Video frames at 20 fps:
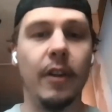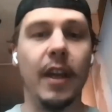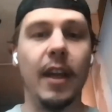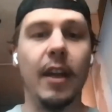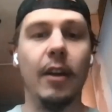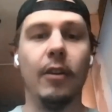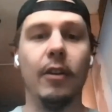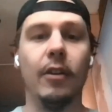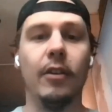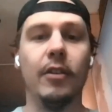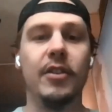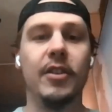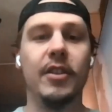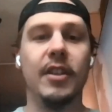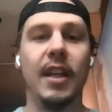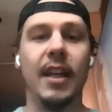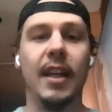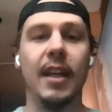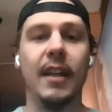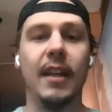They don't
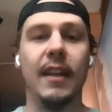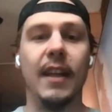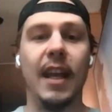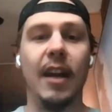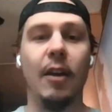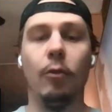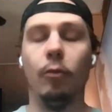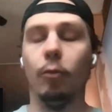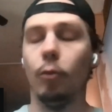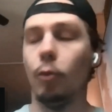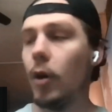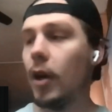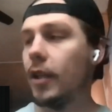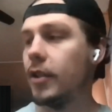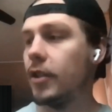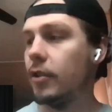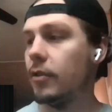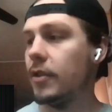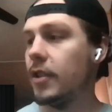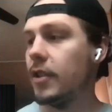understand. They don't want
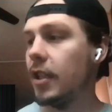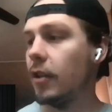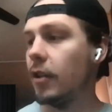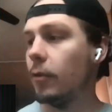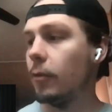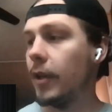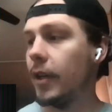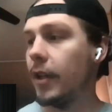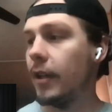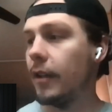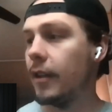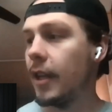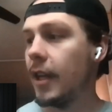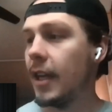to deal with